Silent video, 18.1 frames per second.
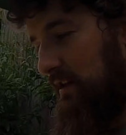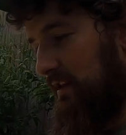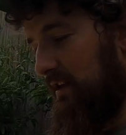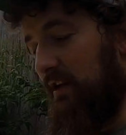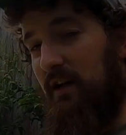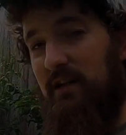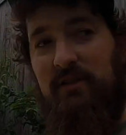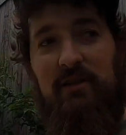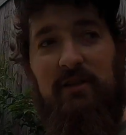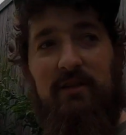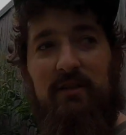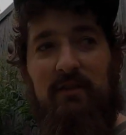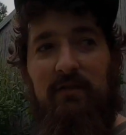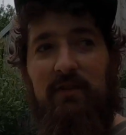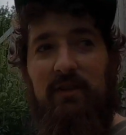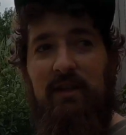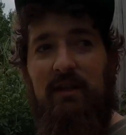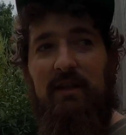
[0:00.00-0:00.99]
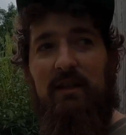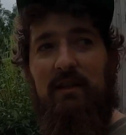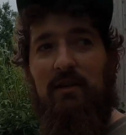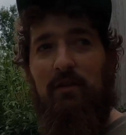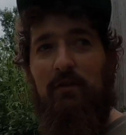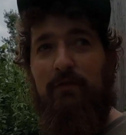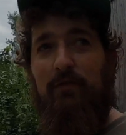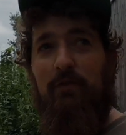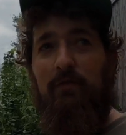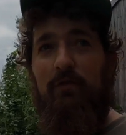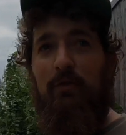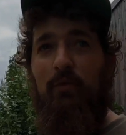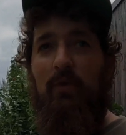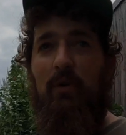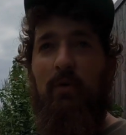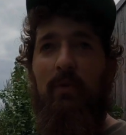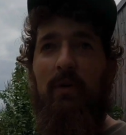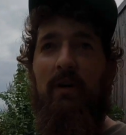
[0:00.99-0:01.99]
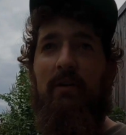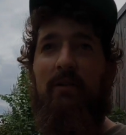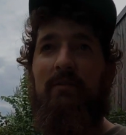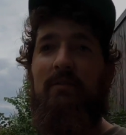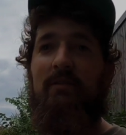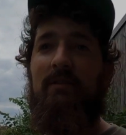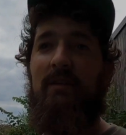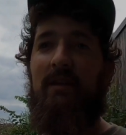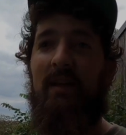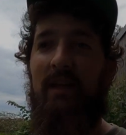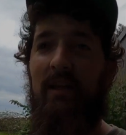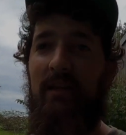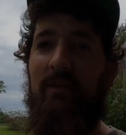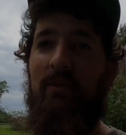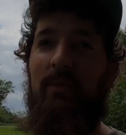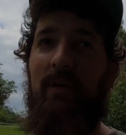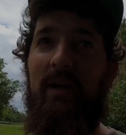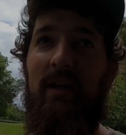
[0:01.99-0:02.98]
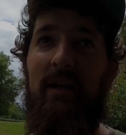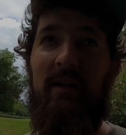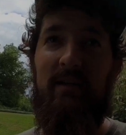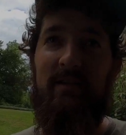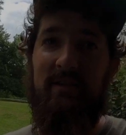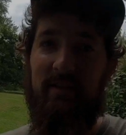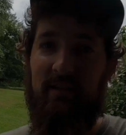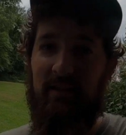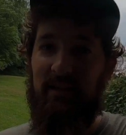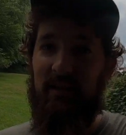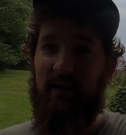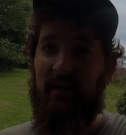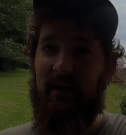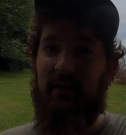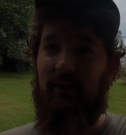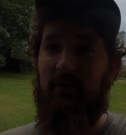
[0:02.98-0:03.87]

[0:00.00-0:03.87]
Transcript: the notches and everything need to go for over the wheel well. And quite honestly, like